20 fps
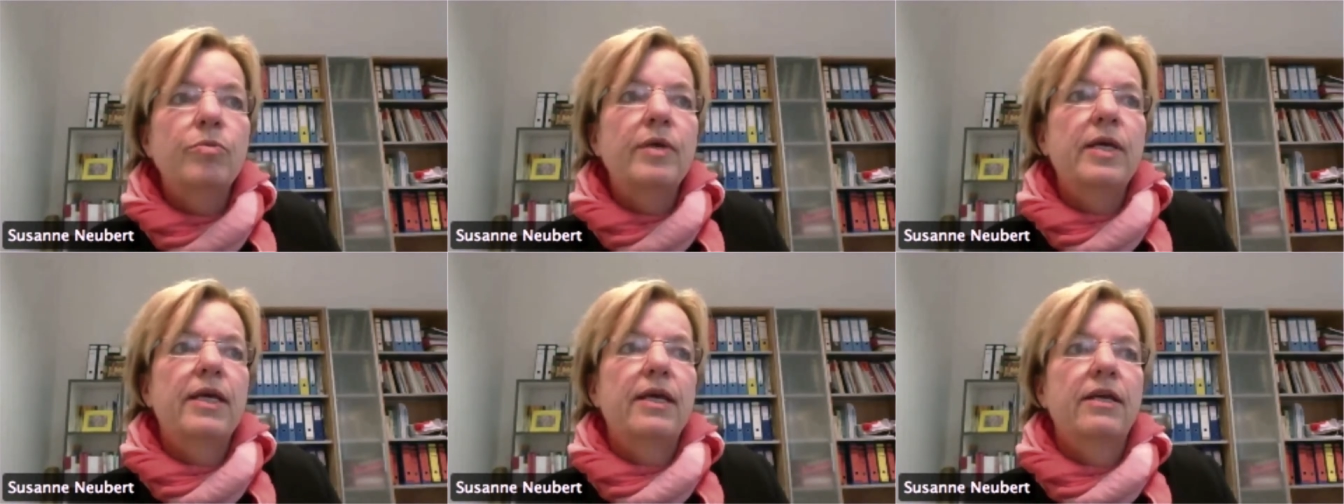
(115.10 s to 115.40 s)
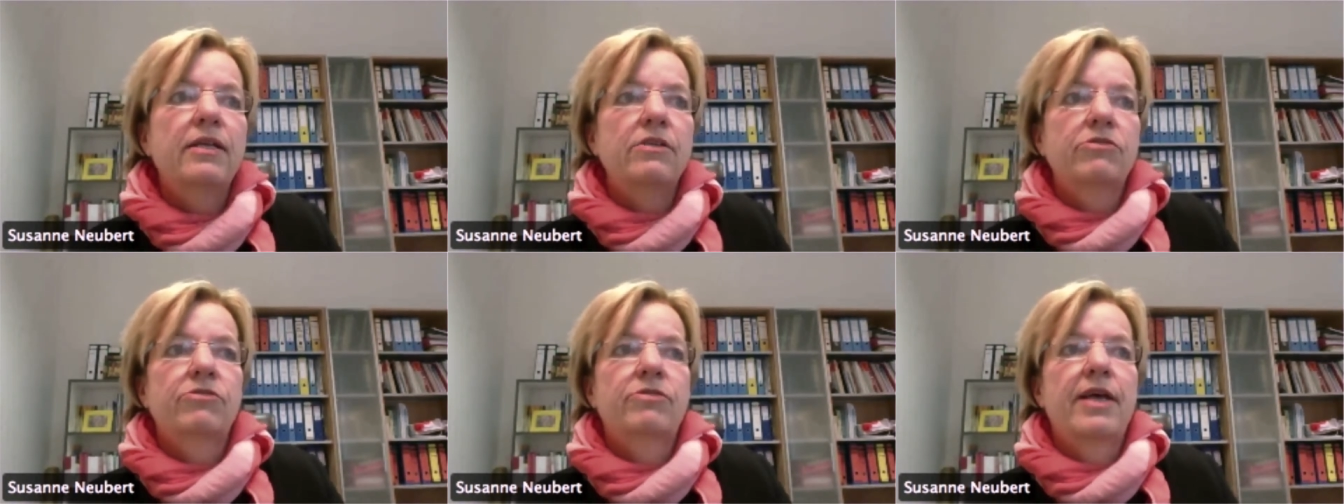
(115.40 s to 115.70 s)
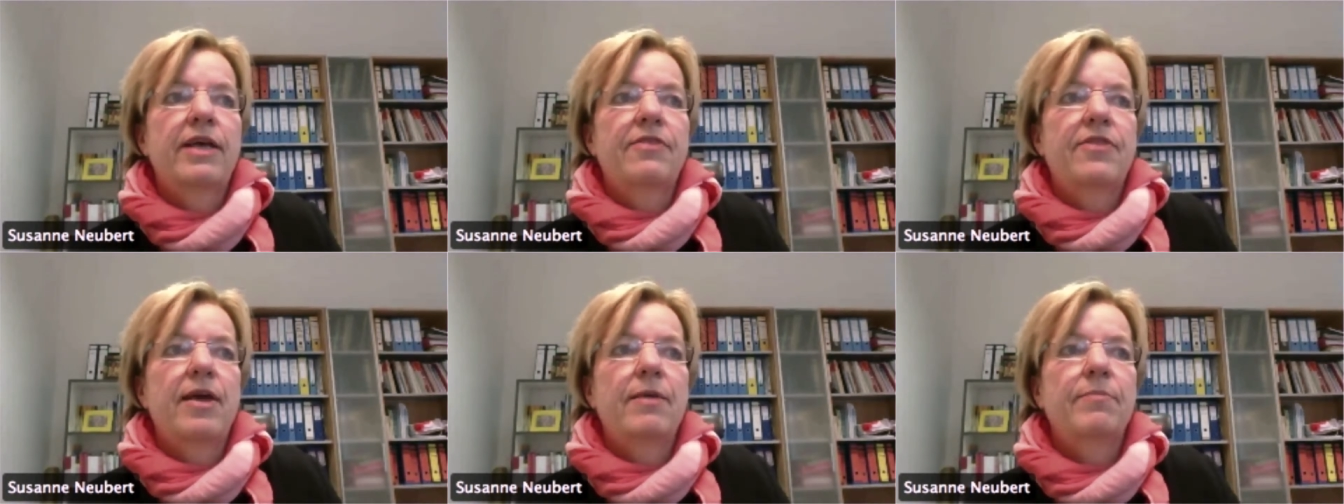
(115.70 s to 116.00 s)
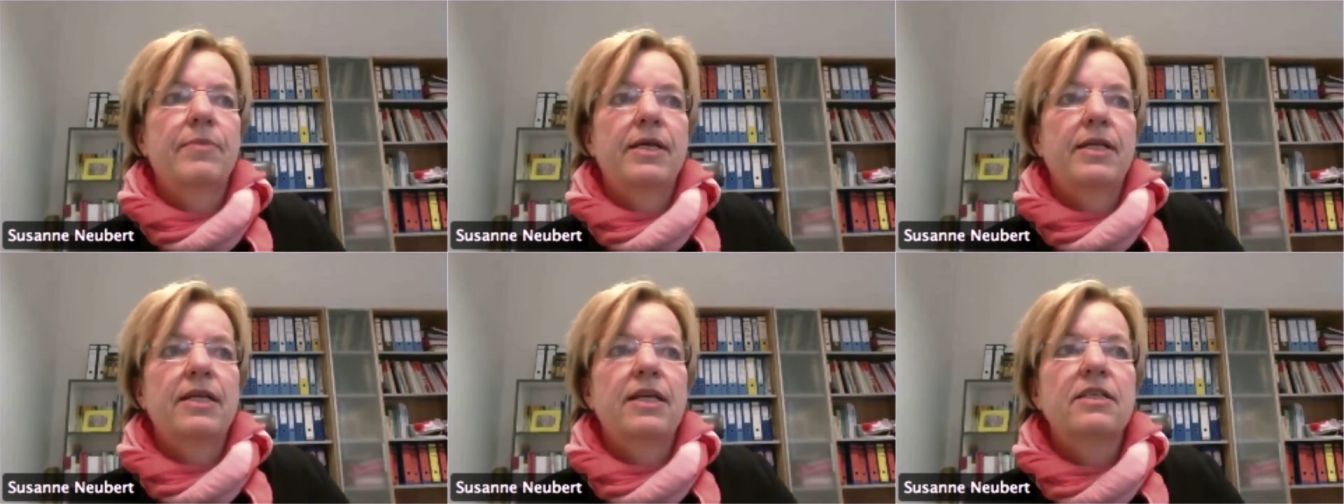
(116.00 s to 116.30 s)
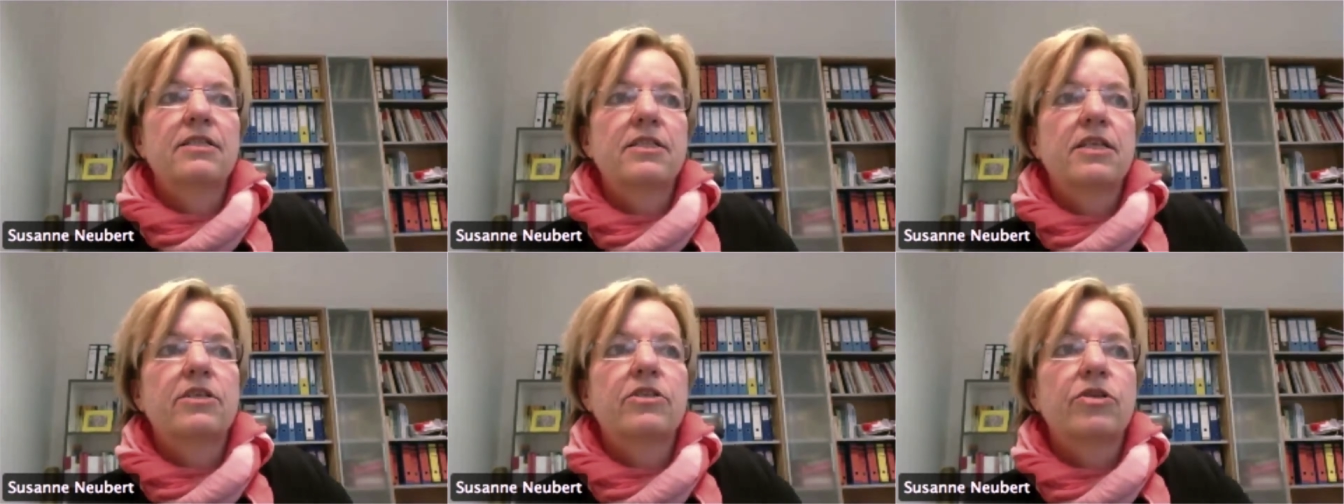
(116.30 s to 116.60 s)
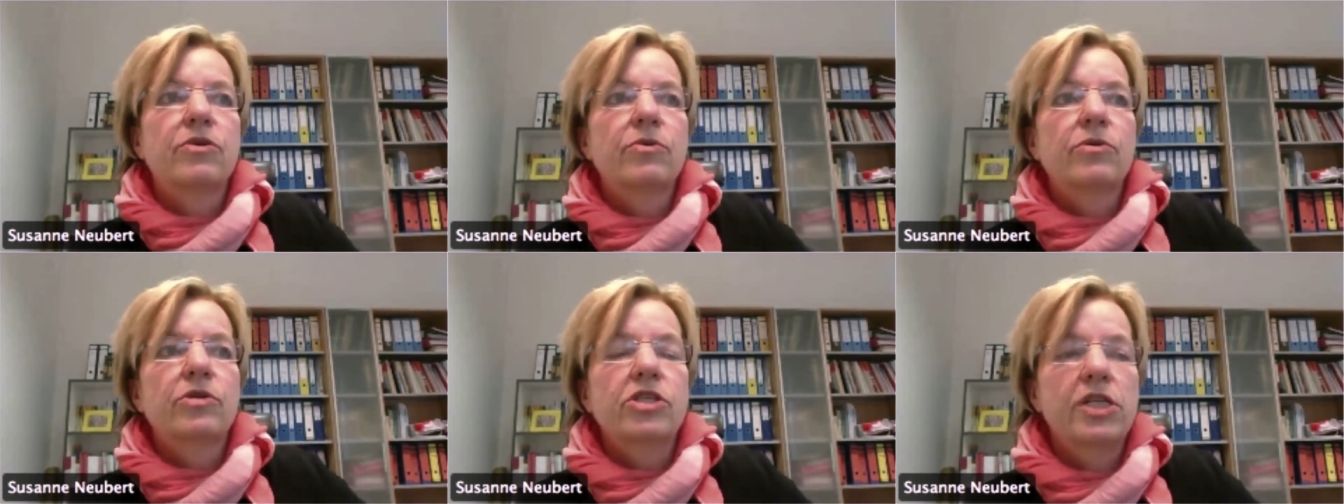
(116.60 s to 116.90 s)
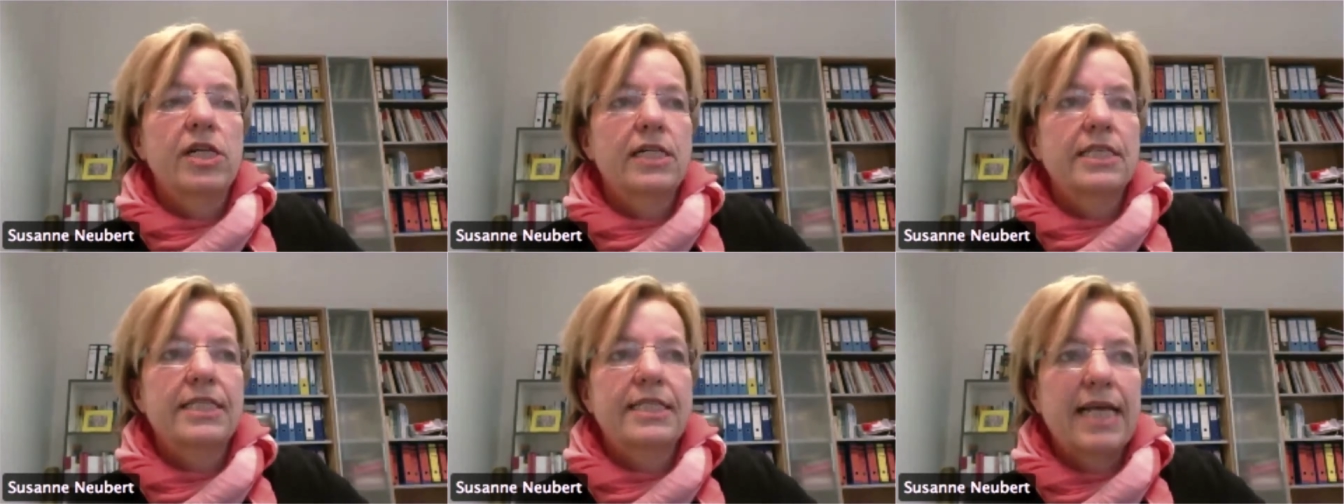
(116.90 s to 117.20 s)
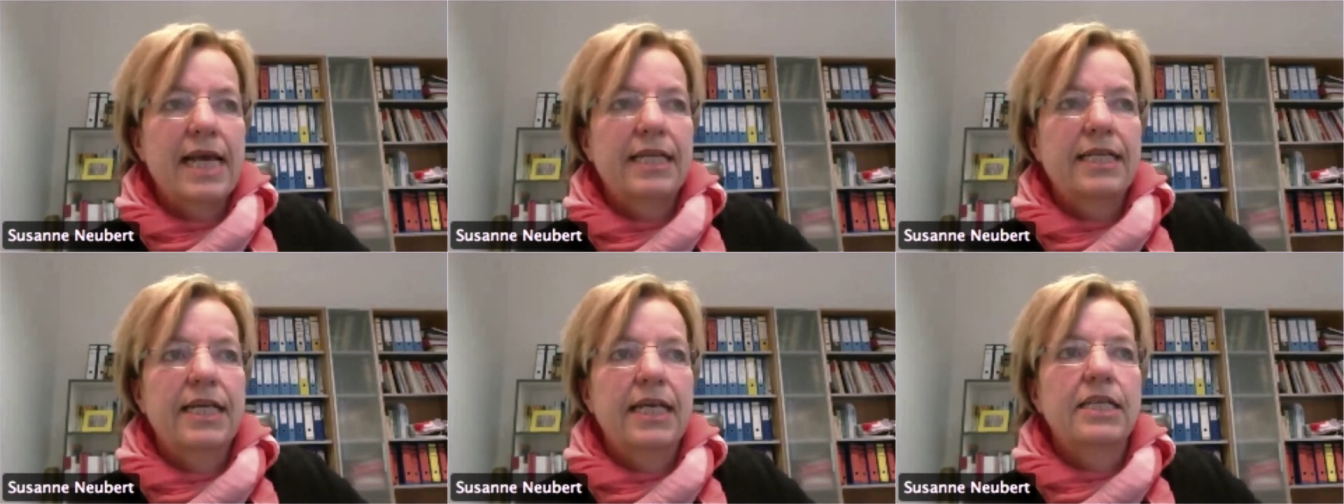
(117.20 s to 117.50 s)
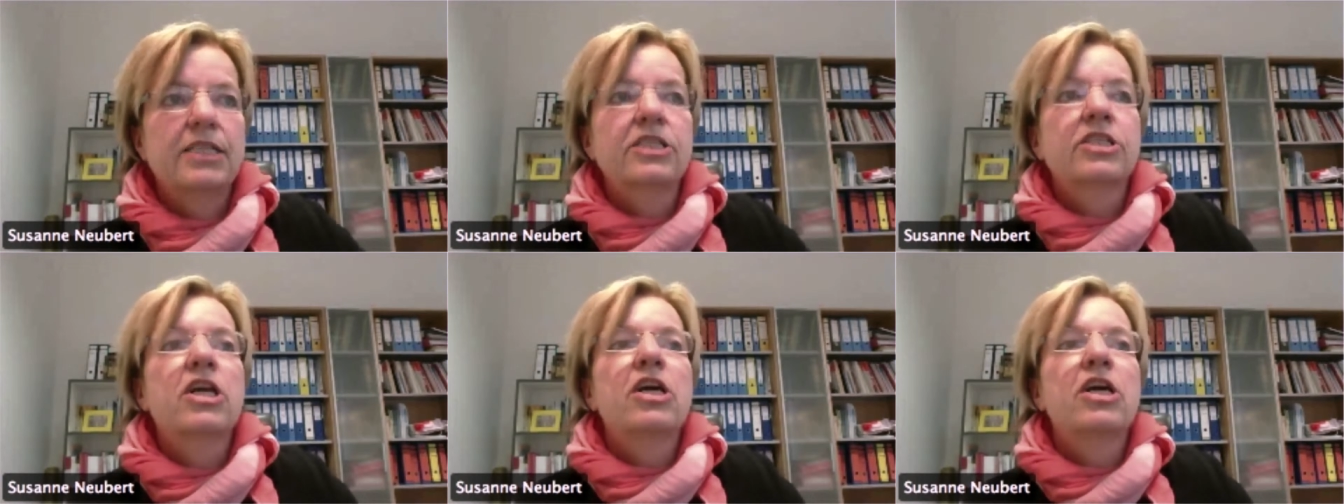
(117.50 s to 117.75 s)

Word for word: we integrate them in institutional settings